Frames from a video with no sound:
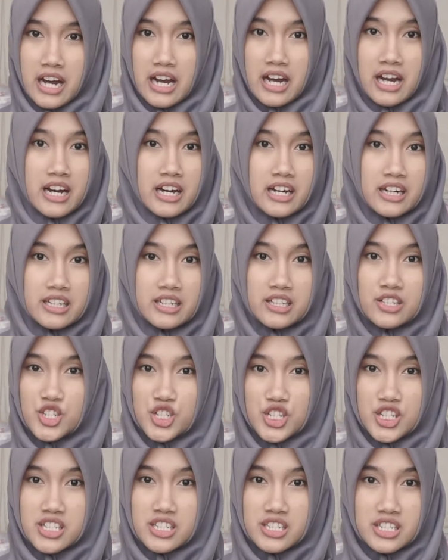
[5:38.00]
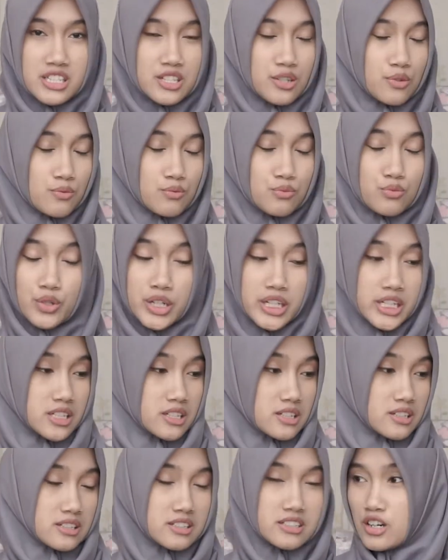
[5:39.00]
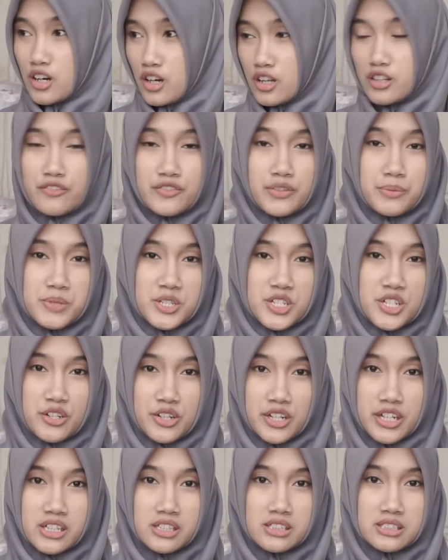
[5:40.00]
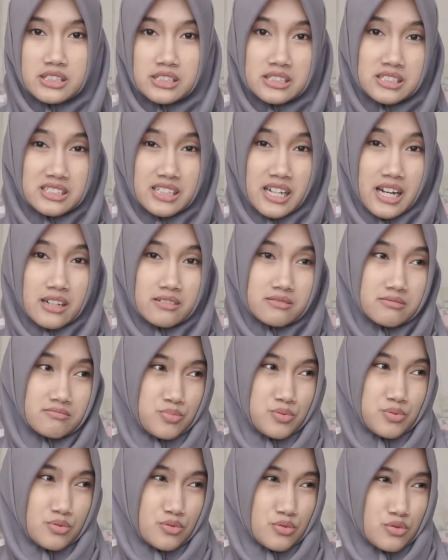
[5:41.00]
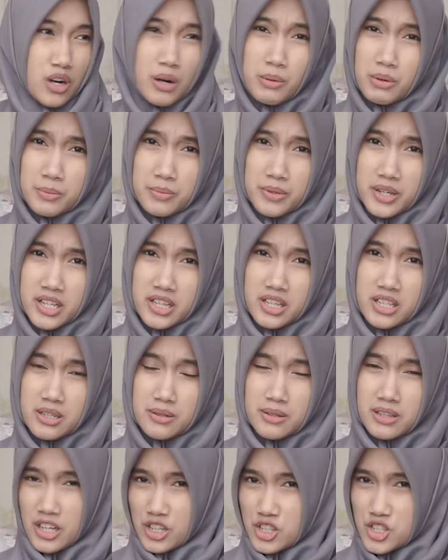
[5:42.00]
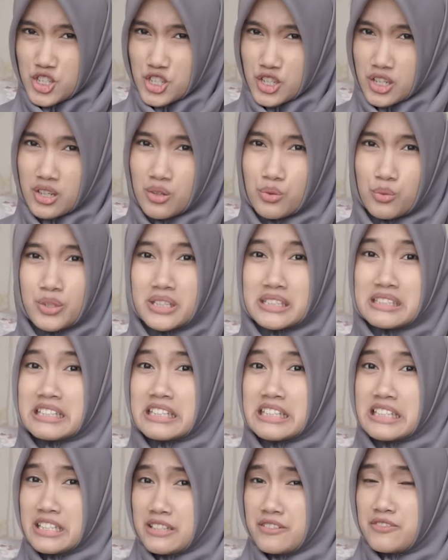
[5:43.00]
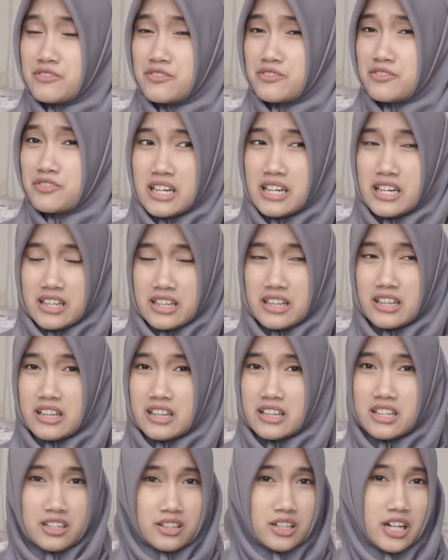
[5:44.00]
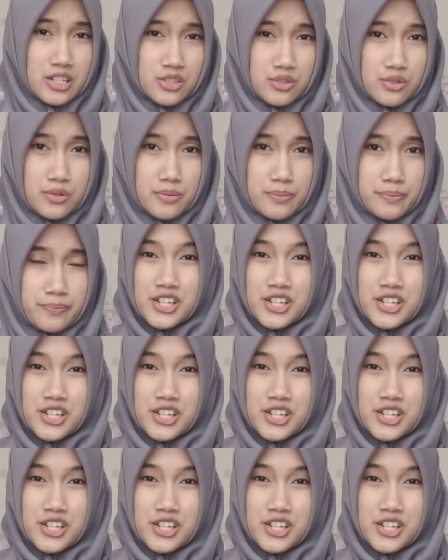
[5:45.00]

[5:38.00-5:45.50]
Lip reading: I just read all of the materials that probably the lecturer will give in the classroom.